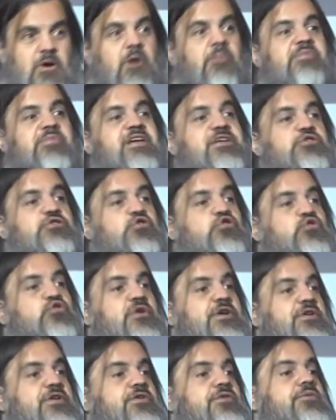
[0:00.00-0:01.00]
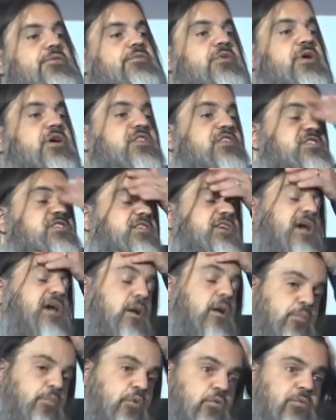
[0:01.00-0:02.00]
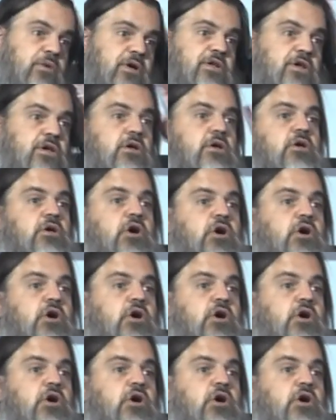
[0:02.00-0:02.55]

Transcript: A major trend, and this has come up already,